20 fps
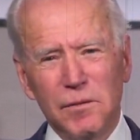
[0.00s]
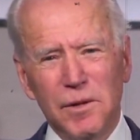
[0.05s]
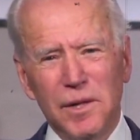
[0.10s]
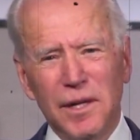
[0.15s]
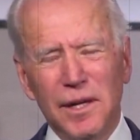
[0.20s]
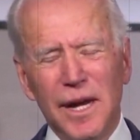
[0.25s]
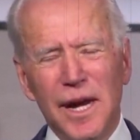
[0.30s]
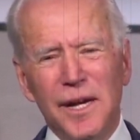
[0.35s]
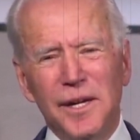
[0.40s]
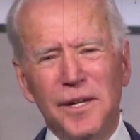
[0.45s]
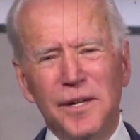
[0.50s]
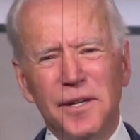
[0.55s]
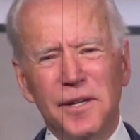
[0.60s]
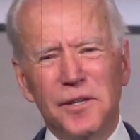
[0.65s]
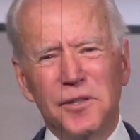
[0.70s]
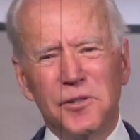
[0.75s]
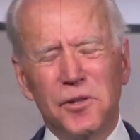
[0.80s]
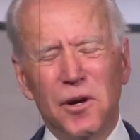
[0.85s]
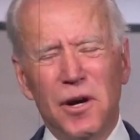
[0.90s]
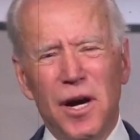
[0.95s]
We landed
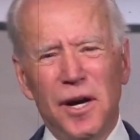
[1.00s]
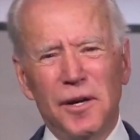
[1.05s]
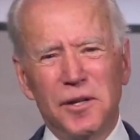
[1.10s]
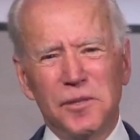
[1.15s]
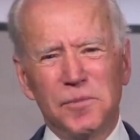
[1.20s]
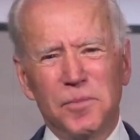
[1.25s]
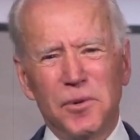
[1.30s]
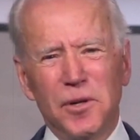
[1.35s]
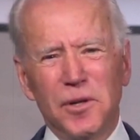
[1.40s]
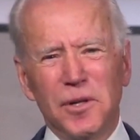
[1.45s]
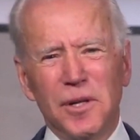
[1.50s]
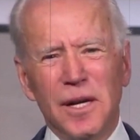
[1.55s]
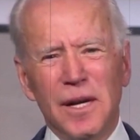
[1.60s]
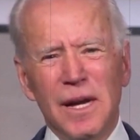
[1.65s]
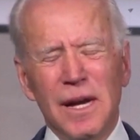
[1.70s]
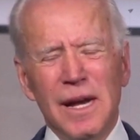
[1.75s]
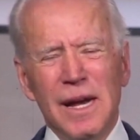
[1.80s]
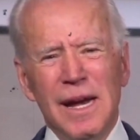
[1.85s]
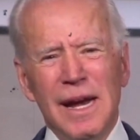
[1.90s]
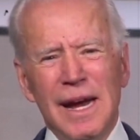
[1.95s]
in Johannesburg,
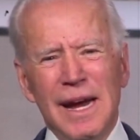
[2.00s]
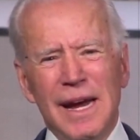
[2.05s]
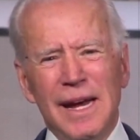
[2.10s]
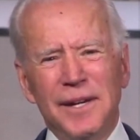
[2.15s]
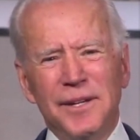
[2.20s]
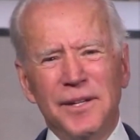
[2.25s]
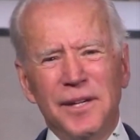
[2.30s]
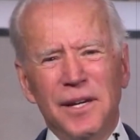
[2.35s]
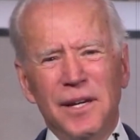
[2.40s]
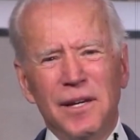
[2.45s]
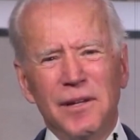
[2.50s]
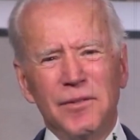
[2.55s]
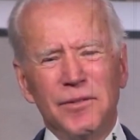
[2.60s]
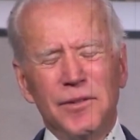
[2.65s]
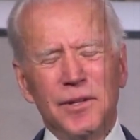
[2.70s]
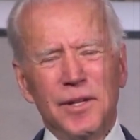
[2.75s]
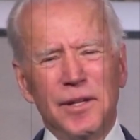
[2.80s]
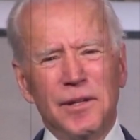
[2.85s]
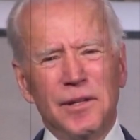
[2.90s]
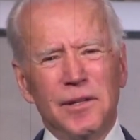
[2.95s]
and
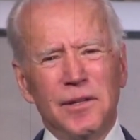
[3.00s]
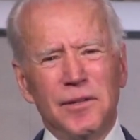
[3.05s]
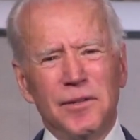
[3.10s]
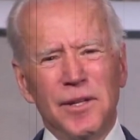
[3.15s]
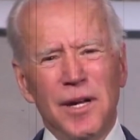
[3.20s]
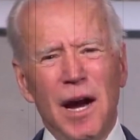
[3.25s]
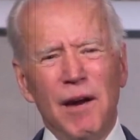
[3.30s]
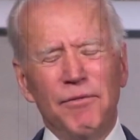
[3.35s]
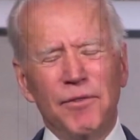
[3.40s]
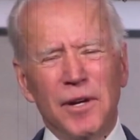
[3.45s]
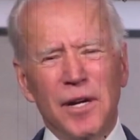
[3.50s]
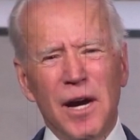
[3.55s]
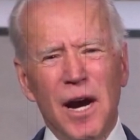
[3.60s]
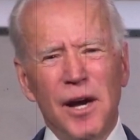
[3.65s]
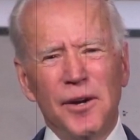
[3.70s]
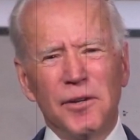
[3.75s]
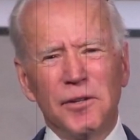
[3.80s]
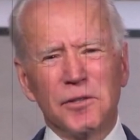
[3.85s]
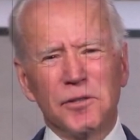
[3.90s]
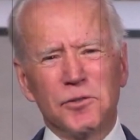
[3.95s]
the
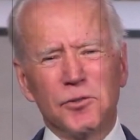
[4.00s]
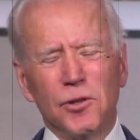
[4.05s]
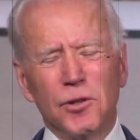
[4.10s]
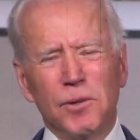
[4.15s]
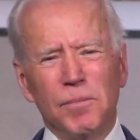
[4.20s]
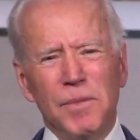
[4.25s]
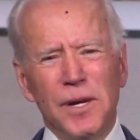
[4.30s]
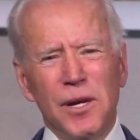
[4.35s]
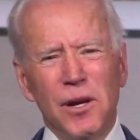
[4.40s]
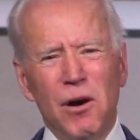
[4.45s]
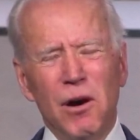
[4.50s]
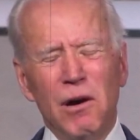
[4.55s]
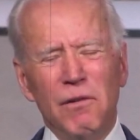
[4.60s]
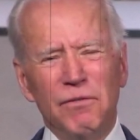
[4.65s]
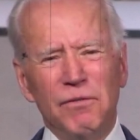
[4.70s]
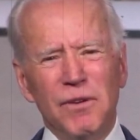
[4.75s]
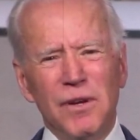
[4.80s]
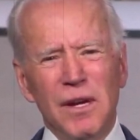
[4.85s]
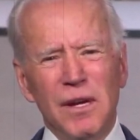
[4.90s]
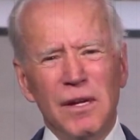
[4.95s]
Afrikaners took me
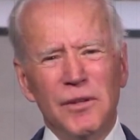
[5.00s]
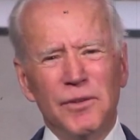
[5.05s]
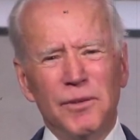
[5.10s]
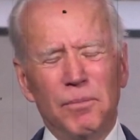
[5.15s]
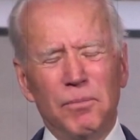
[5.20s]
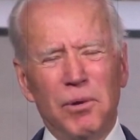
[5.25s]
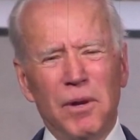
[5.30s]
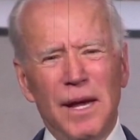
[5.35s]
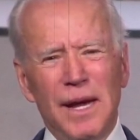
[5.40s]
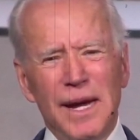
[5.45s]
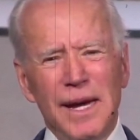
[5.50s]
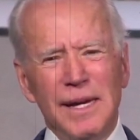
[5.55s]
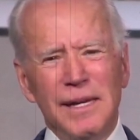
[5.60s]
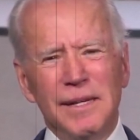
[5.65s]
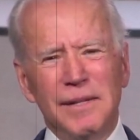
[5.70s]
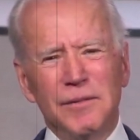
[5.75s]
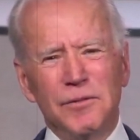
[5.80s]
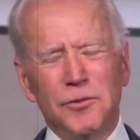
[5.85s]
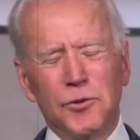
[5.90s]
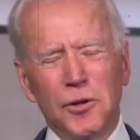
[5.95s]
off the
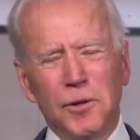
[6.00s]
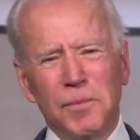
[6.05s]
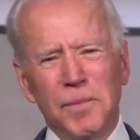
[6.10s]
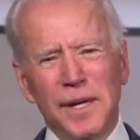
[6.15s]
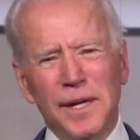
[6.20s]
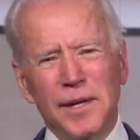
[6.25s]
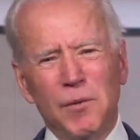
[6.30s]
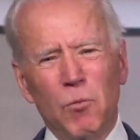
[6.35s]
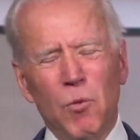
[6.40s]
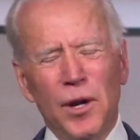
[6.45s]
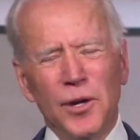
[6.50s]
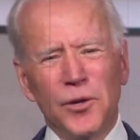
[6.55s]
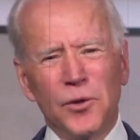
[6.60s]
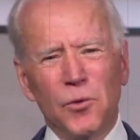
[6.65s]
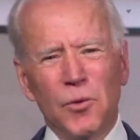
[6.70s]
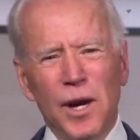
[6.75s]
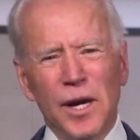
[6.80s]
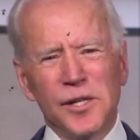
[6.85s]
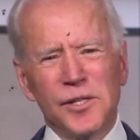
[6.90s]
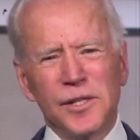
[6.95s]
plane, took me in one
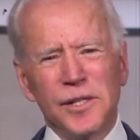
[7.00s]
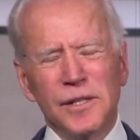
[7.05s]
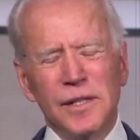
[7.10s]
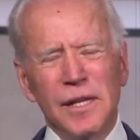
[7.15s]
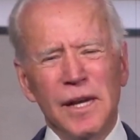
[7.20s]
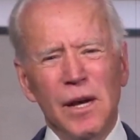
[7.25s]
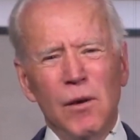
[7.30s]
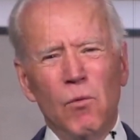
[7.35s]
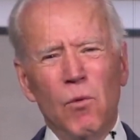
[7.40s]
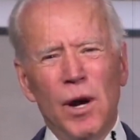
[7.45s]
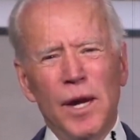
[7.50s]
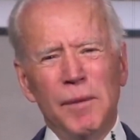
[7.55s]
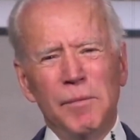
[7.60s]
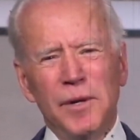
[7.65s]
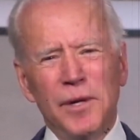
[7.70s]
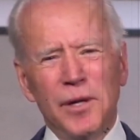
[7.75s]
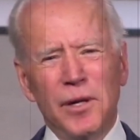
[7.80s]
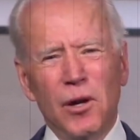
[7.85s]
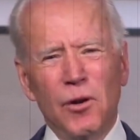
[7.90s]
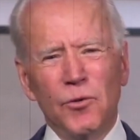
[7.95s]
direction, wanted
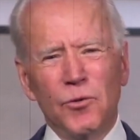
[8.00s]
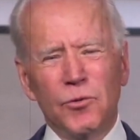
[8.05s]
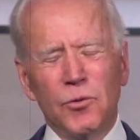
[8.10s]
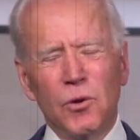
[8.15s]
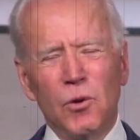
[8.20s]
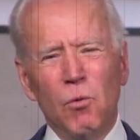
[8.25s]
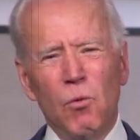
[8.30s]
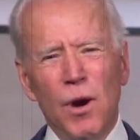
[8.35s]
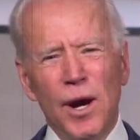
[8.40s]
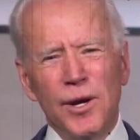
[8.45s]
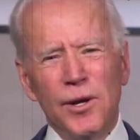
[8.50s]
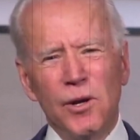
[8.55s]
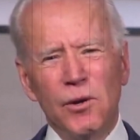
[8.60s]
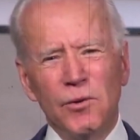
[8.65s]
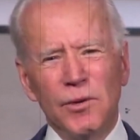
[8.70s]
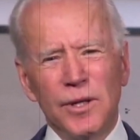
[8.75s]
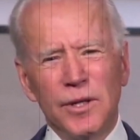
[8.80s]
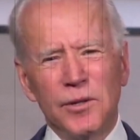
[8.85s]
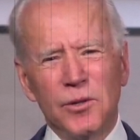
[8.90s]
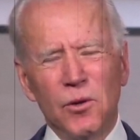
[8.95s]
me to go through a
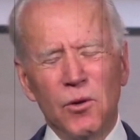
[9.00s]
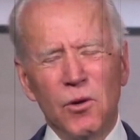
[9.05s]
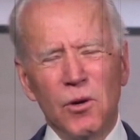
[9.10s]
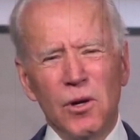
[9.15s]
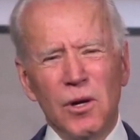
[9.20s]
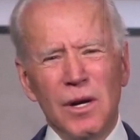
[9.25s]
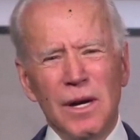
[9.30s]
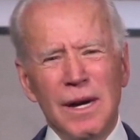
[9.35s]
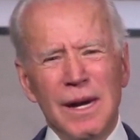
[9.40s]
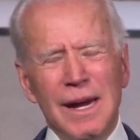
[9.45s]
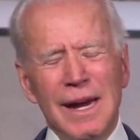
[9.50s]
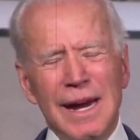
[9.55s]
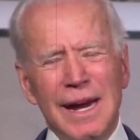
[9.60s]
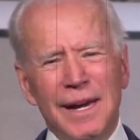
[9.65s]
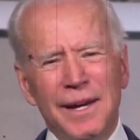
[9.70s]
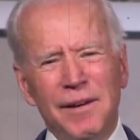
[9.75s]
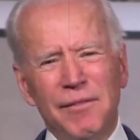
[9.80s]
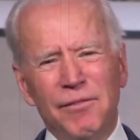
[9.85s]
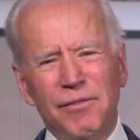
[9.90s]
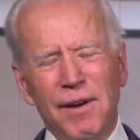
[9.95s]
white-only door,
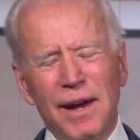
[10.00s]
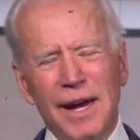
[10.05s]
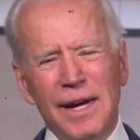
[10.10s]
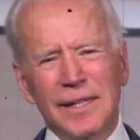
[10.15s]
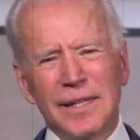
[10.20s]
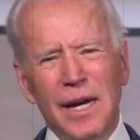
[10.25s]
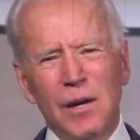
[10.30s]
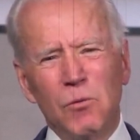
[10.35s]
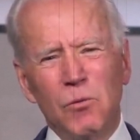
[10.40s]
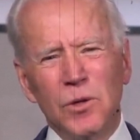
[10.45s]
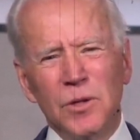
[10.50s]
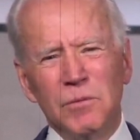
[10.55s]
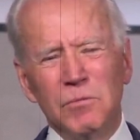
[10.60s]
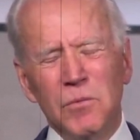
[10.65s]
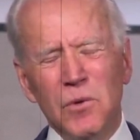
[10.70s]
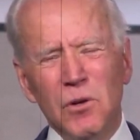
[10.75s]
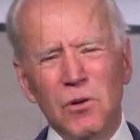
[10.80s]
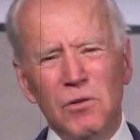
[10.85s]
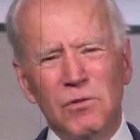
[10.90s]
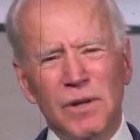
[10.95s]
and in fact, I
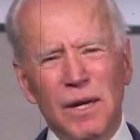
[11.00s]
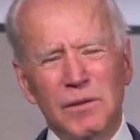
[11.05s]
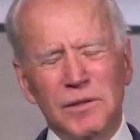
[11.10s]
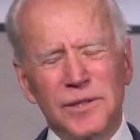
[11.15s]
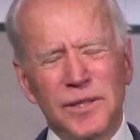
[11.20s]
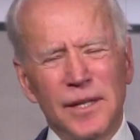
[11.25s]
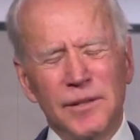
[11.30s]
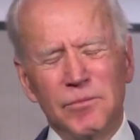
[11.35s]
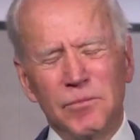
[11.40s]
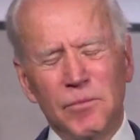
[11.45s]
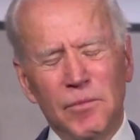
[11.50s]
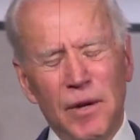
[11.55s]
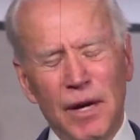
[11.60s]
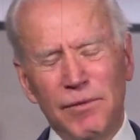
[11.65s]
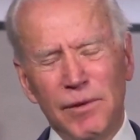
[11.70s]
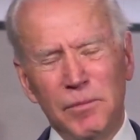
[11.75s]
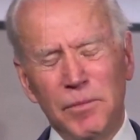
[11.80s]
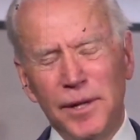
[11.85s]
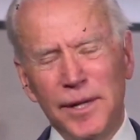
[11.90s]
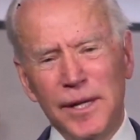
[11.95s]
wouldn't move. I said,
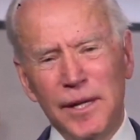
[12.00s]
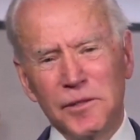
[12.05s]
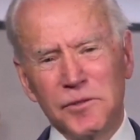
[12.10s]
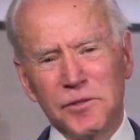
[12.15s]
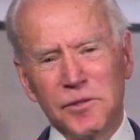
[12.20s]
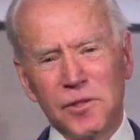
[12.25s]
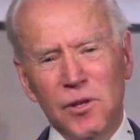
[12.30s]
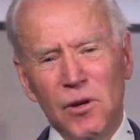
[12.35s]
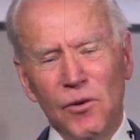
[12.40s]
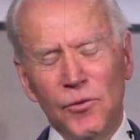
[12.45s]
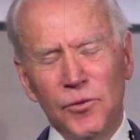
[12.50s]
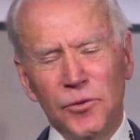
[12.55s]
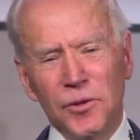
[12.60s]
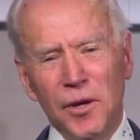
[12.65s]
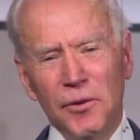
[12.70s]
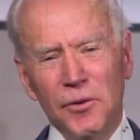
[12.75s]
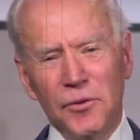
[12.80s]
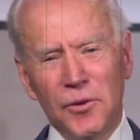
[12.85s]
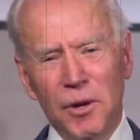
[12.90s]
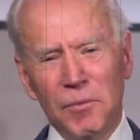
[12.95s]
everybody else is going through
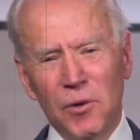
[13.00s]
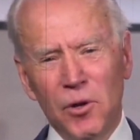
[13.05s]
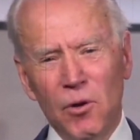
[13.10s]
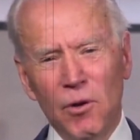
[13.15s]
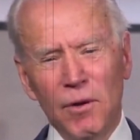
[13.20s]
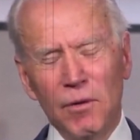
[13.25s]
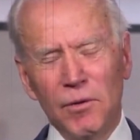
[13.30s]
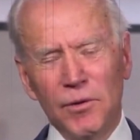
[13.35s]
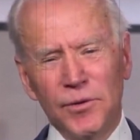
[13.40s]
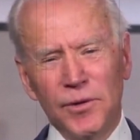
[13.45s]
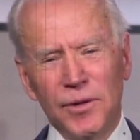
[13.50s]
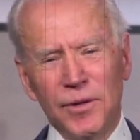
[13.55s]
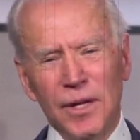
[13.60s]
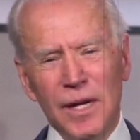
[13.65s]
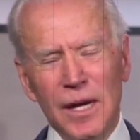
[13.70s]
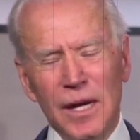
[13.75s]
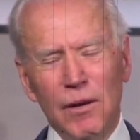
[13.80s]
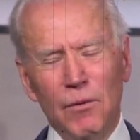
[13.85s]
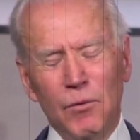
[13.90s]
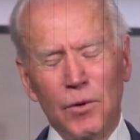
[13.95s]
another door. I'm going with
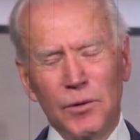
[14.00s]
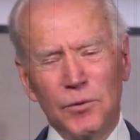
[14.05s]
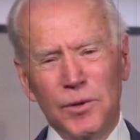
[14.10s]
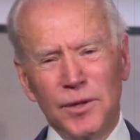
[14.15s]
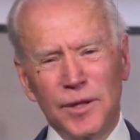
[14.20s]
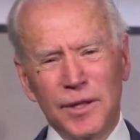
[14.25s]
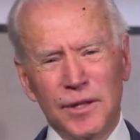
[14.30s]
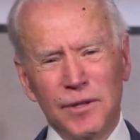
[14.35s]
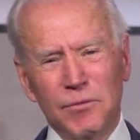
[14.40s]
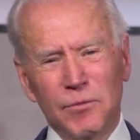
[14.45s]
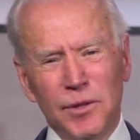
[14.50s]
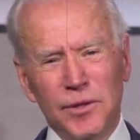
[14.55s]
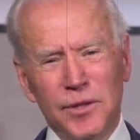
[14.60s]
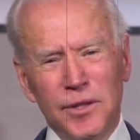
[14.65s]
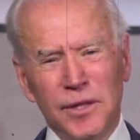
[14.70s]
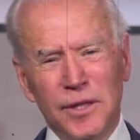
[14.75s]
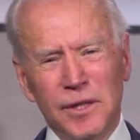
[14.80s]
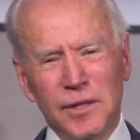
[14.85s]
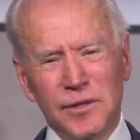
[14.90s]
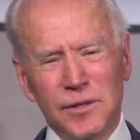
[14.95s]

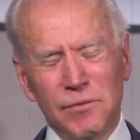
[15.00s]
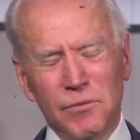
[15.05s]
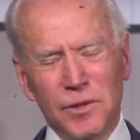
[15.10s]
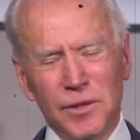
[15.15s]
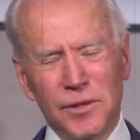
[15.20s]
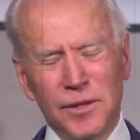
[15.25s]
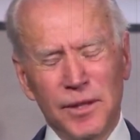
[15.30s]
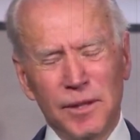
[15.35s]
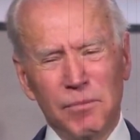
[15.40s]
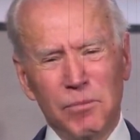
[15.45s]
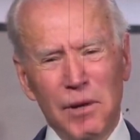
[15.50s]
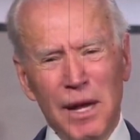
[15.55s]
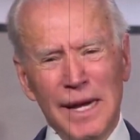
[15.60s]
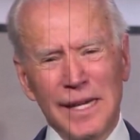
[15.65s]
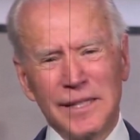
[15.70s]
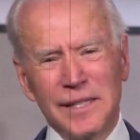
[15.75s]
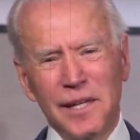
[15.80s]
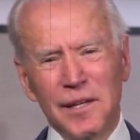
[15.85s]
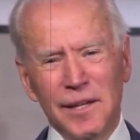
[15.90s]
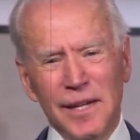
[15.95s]
the
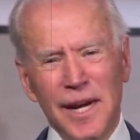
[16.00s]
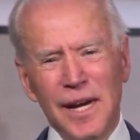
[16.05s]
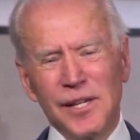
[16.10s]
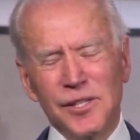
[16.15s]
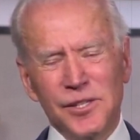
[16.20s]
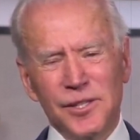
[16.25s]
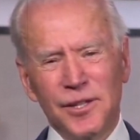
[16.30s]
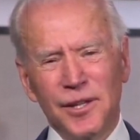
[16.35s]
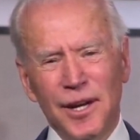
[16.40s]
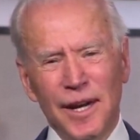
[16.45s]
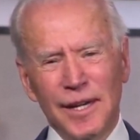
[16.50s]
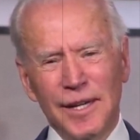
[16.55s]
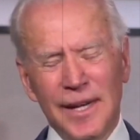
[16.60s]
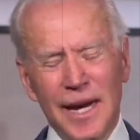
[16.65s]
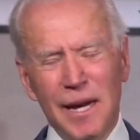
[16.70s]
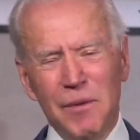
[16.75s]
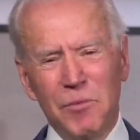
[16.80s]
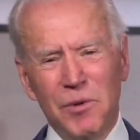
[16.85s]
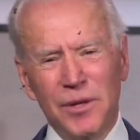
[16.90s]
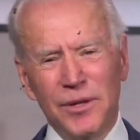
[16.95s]
black delegation that I
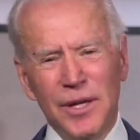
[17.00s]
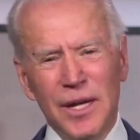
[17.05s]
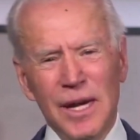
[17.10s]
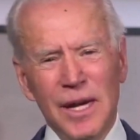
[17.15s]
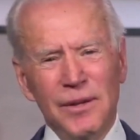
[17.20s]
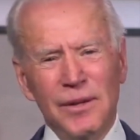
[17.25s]
came with.